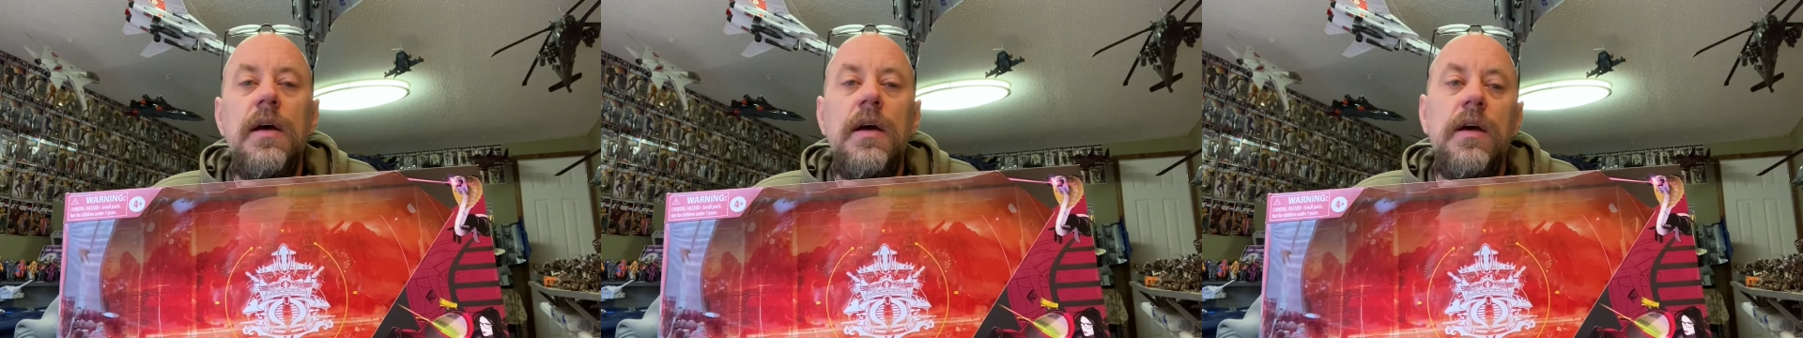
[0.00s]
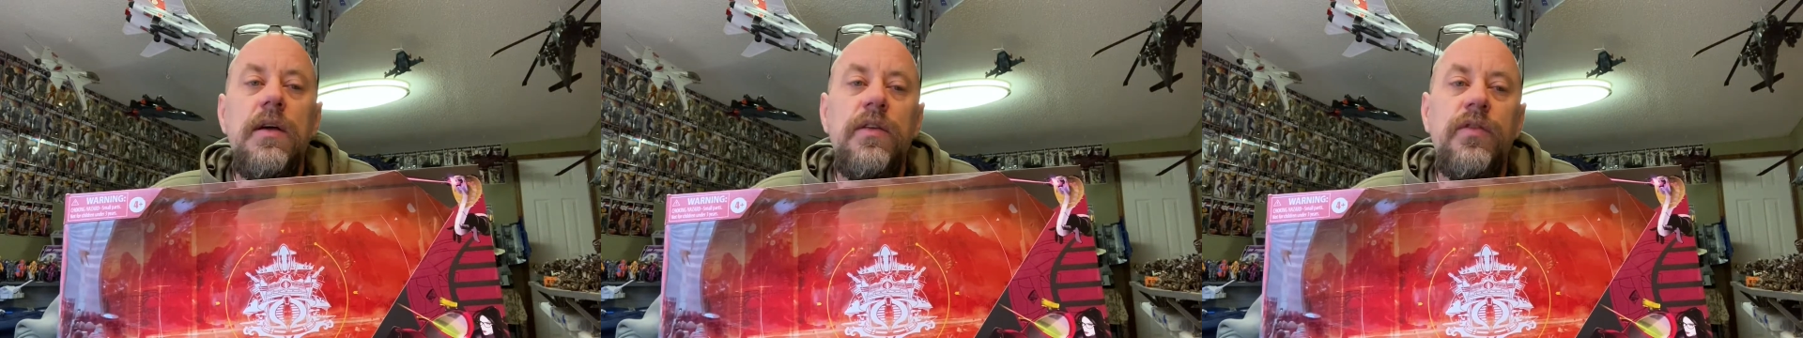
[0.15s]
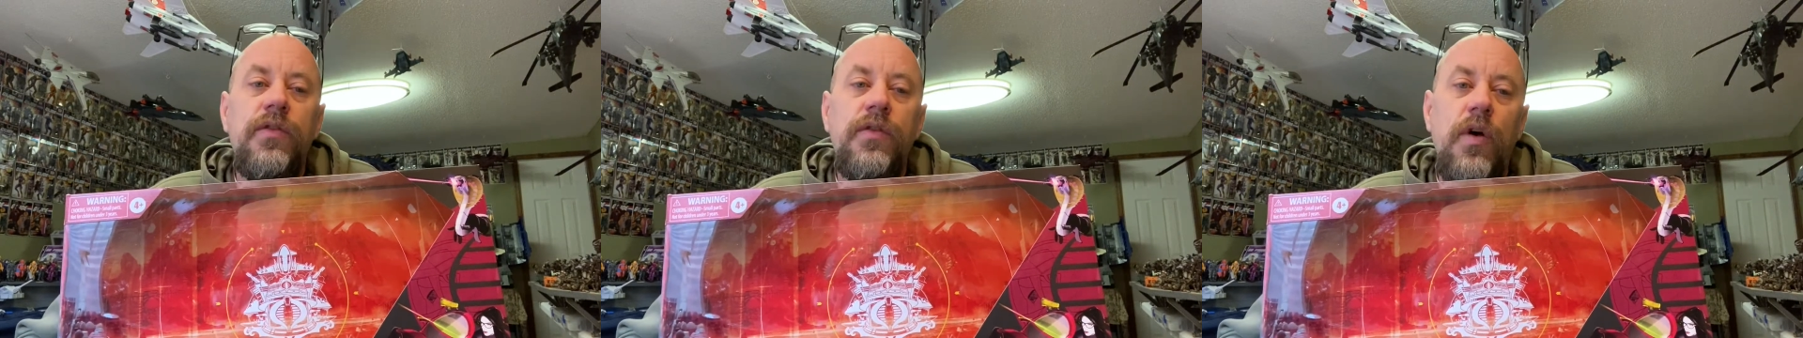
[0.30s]

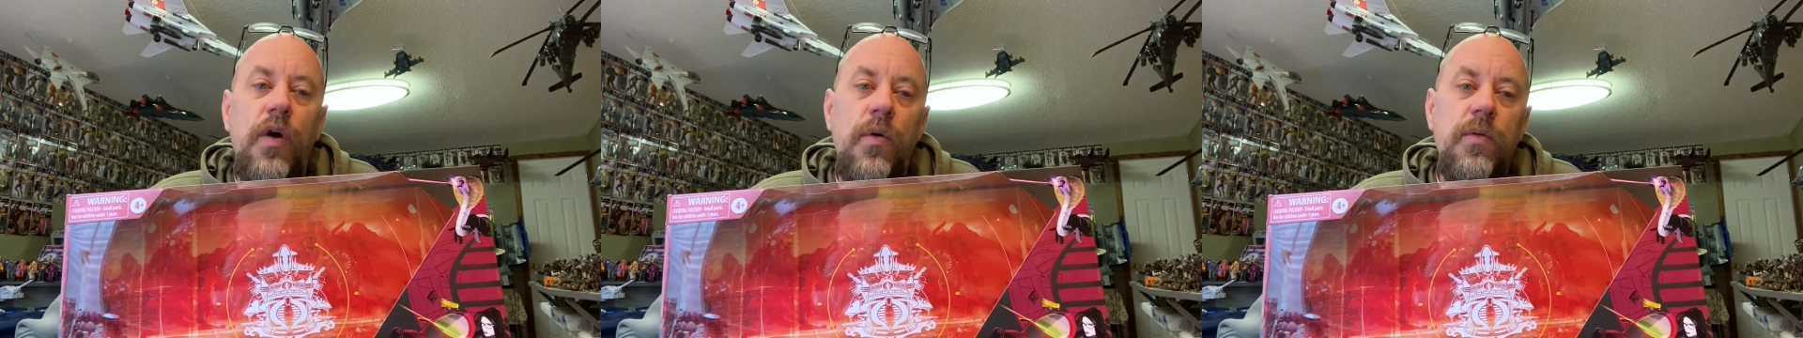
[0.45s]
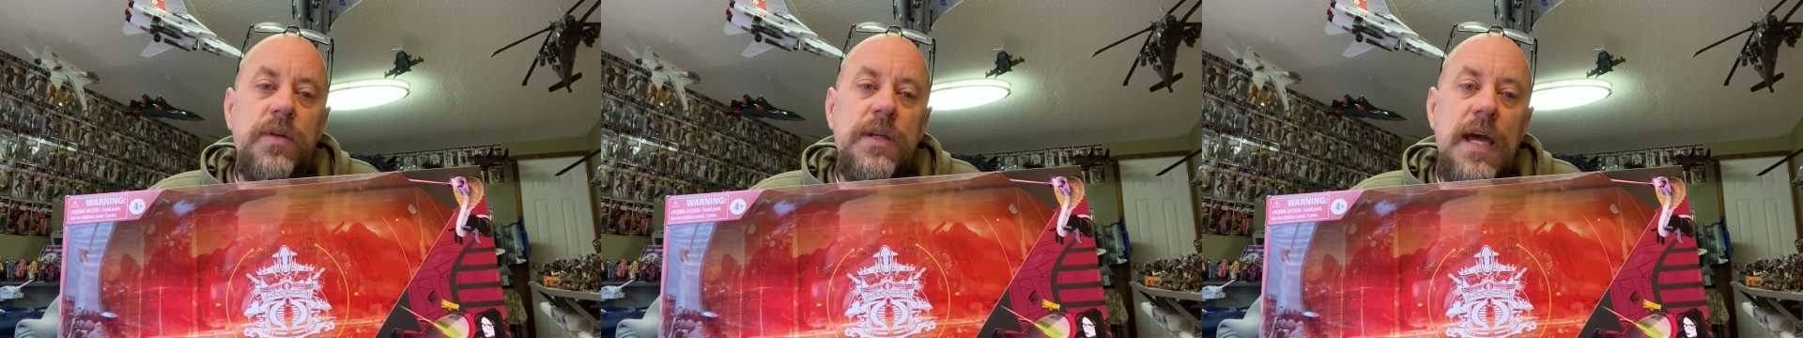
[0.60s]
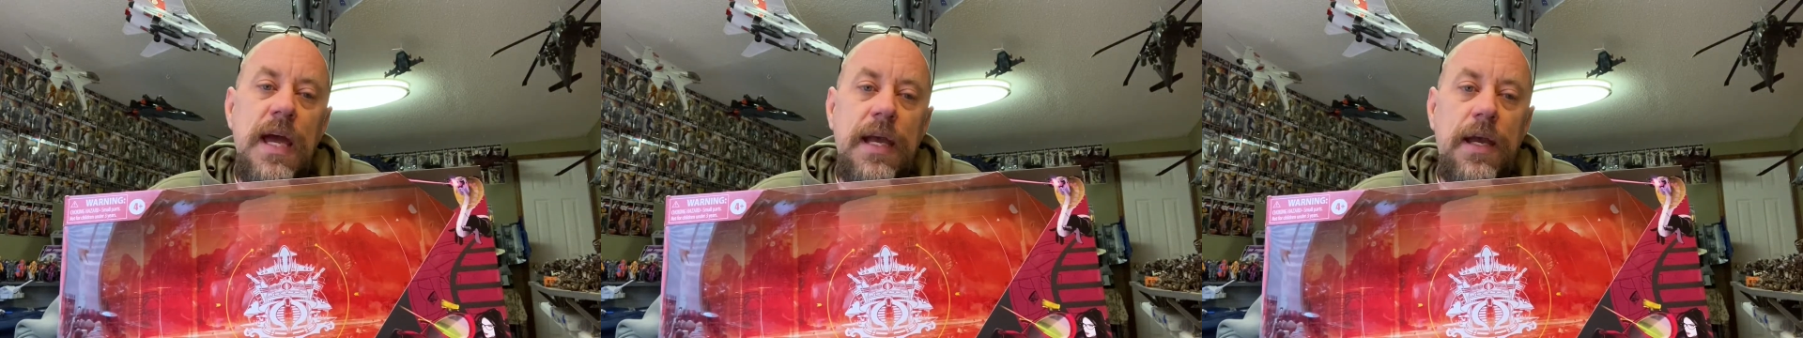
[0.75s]
So
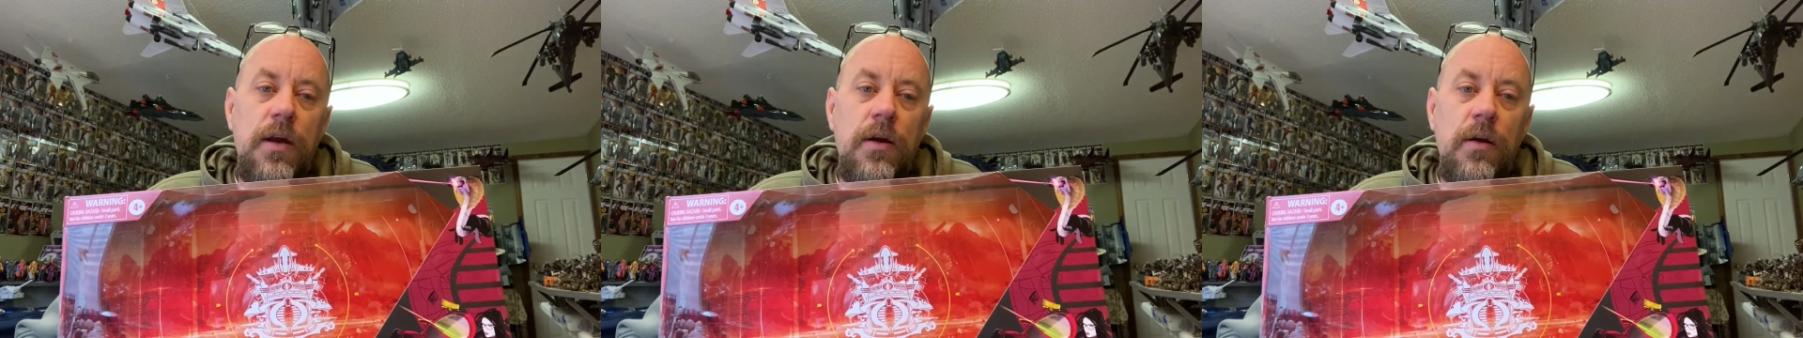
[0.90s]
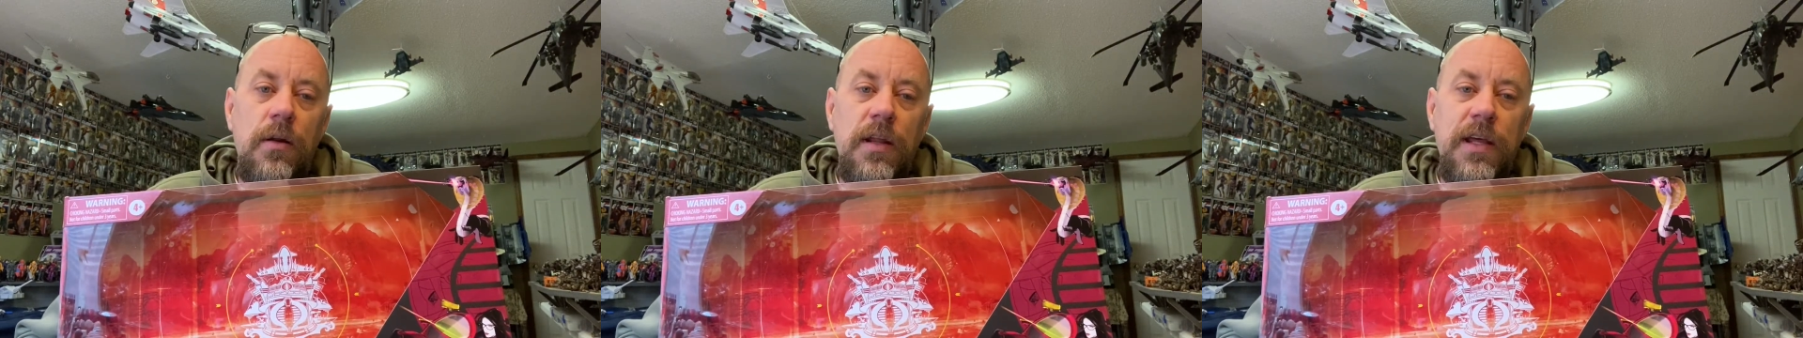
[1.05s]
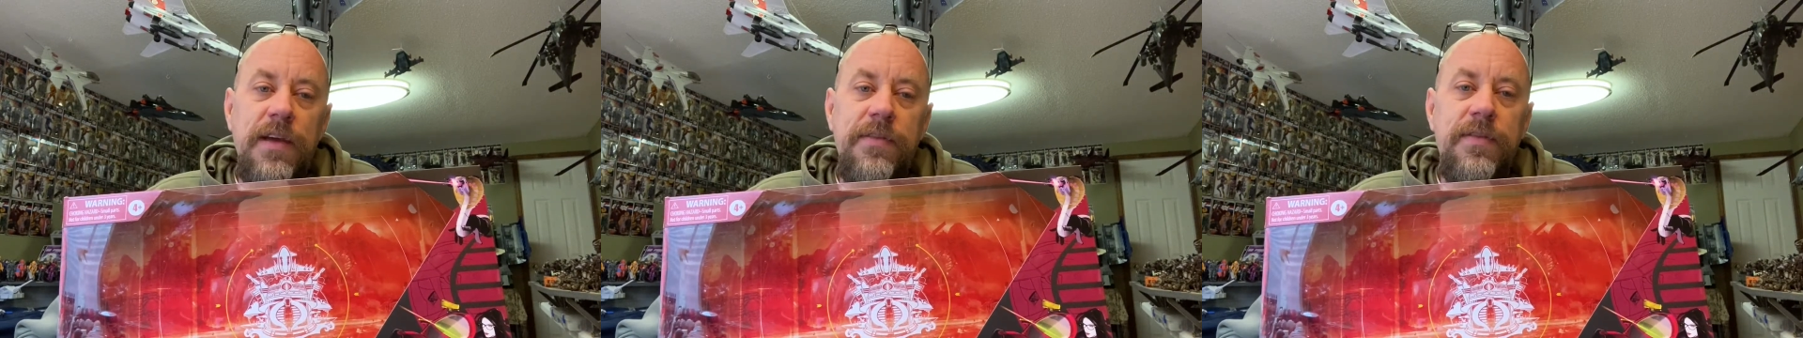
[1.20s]
take it or
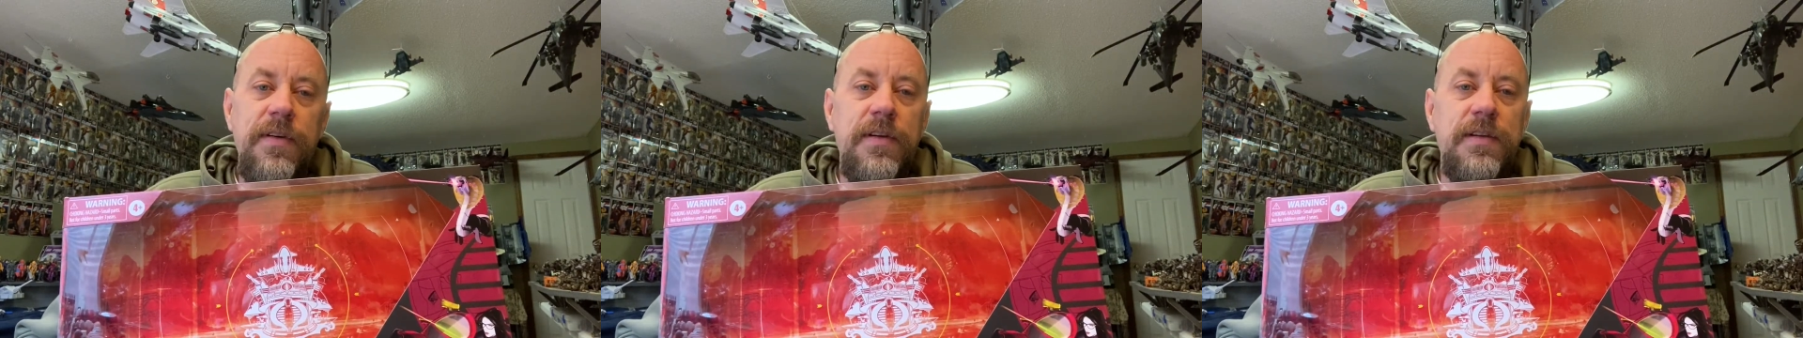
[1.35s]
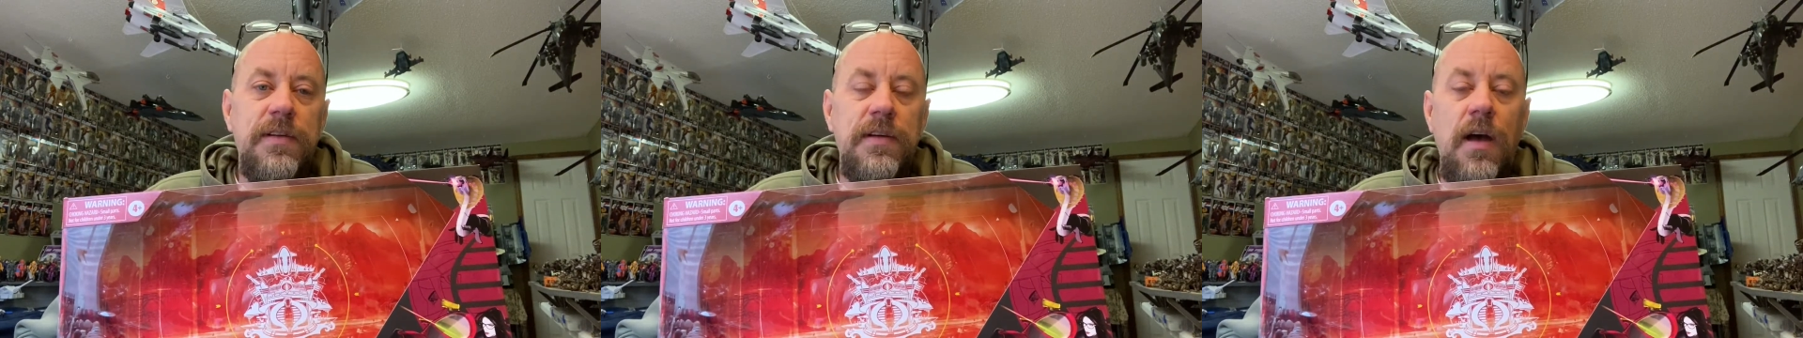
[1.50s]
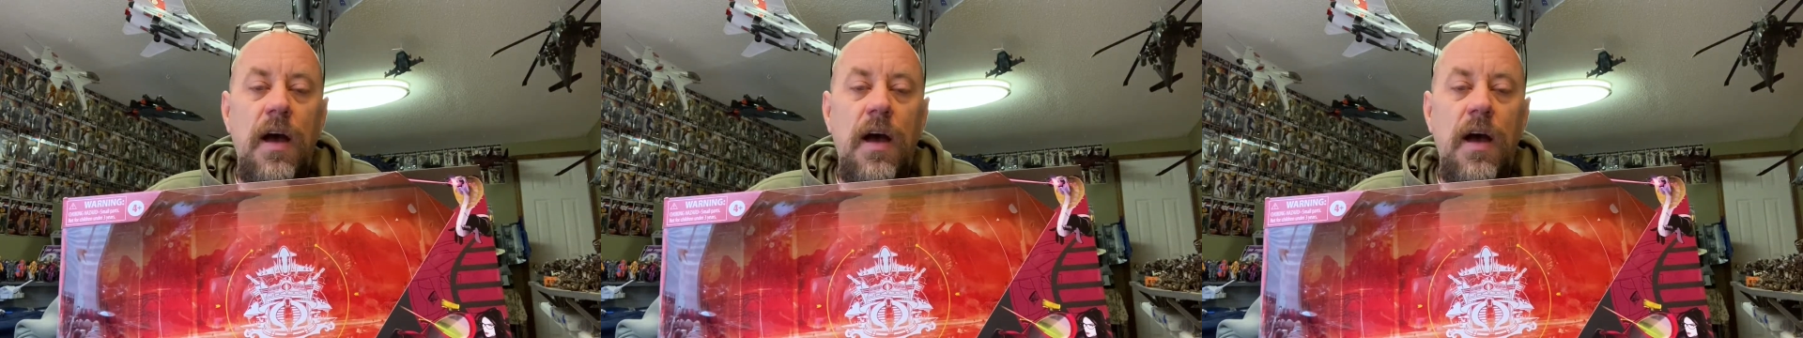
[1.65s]
leave it.